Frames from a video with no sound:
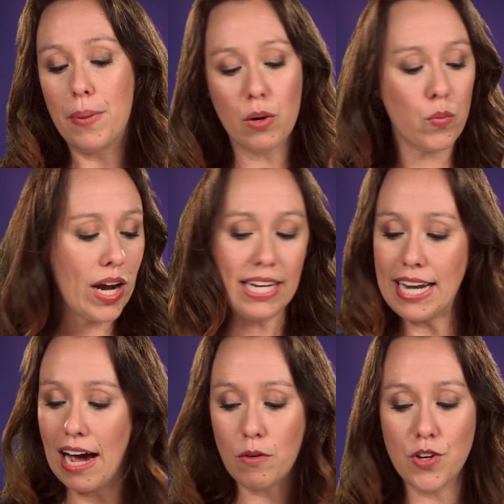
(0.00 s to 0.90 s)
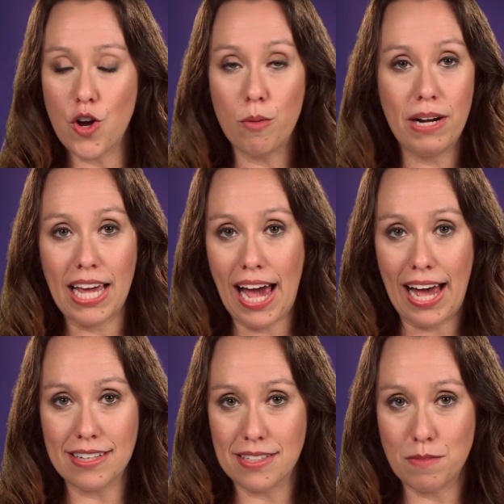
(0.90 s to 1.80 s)
but right now nobody
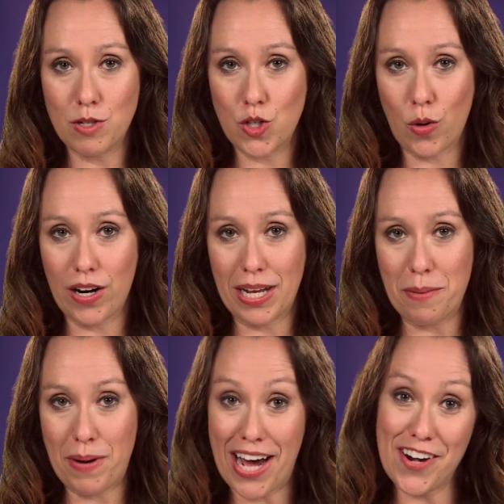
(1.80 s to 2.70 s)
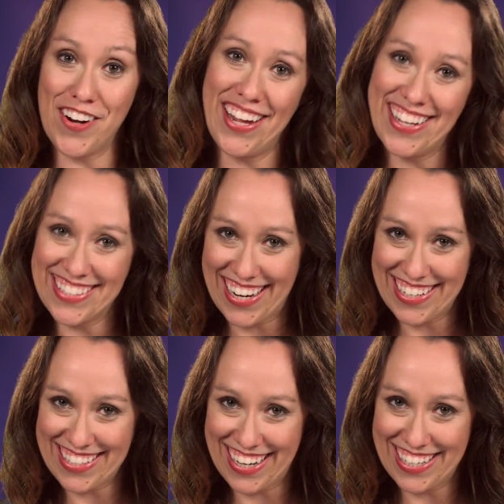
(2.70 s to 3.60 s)
has the majority in pottery because I
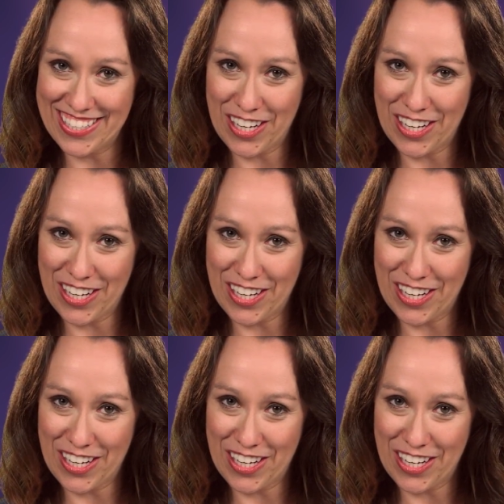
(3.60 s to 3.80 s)
decided